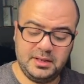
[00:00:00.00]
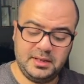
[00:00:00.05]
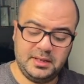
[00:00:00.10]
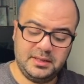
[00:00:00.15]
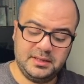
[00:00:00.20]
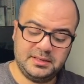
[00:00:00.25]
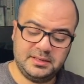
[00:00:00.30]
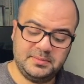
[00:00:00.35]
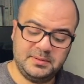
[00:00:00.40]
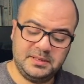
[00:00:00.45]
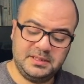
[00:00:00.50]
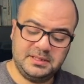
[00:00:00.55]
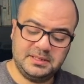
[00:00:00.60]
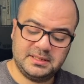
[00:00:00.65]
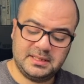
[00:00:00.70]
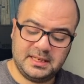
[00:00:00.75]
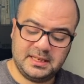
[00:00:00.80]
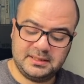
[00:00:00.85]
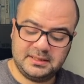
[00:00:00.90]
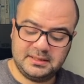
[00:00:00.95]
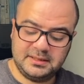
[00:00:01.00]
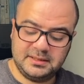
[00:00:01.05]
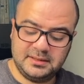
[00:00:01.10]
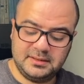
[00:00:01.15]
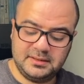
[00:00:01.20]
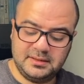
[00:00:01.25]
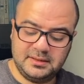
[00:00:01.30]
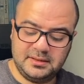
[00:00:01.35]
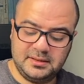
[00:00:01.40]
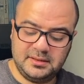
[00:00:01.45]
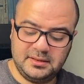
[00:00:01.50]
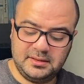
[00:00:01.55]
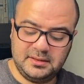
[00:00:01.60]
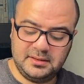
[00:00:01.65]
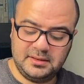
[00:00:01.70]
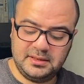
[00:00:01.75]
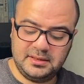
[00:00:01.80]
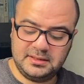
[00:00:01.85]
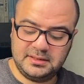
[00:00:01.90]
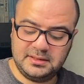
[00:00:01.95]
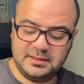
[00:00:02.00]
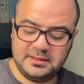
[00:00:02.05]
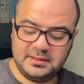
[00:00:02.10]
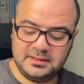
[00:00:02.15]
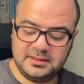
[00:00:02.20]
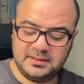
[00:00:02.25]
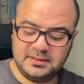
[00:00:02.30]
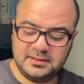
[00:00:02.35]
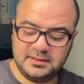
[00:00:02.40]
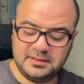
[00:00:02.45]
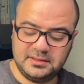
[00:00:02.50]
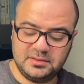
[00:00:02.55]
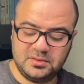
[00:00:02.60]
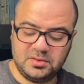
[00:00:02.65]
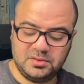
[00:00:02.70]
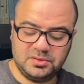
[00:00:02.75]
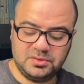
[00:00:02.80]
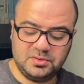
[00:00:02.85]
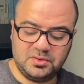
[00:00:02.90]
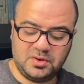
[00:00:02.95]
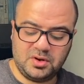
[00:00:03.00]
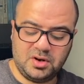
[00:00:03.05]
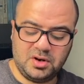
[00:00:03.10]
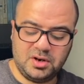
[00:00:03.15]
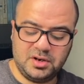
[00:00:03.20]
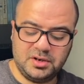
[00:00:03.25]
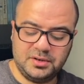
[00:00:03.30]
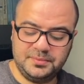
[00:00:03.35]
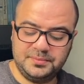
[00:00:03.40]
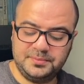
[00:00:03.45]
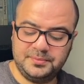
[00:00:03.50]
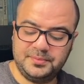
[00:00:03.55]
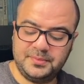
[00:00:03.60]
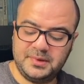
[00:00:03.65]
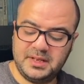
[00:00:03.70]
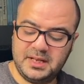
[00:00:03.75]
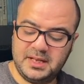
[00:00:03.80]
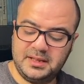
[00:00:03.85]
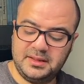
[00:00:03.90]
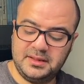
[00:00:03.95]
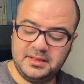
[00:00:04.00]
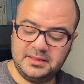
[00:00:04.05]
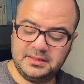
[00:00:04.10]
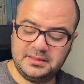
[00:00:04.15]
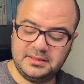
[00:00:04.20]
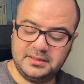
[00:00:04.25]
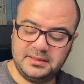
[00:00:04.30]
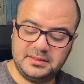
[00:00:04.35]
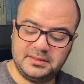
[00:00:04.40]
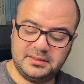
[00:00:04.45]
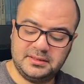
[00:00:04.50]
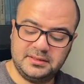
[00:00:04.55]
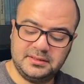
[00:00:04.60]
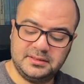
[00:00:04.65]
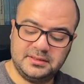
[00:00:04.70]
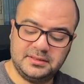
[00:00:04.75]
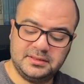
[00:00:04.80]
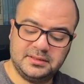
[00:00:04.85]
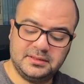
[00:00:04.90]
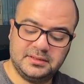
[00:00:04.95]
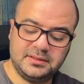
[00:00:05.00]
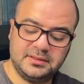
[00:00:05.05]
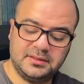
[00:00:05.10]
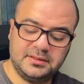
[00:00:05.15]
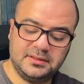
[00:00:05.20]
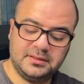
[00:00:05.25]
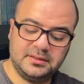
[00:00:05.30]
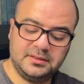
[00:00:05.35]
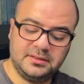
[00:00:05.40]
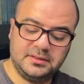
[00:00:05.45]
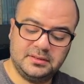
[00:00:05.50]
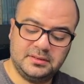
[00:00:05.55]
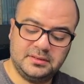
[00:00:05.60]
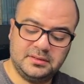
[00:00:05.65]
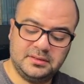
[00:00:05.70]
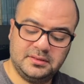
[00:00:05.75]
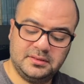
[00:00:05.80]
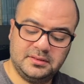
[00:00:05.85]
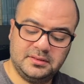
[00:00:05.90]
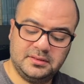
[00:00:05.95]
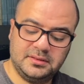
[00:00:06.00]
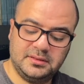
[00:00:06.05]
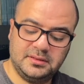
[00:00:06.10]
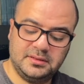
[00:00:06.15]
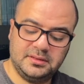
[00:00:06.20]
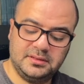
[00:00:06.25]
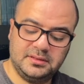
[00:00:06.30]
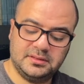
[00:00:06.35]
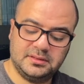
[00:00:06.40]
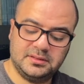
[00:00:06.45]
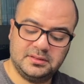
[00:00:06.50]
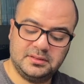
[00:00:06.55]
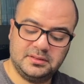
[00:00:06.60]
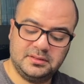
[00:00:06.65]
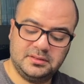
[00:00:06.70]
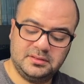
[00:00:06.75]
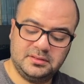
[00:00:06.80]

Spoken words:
This means that this distance is also r, and this distance is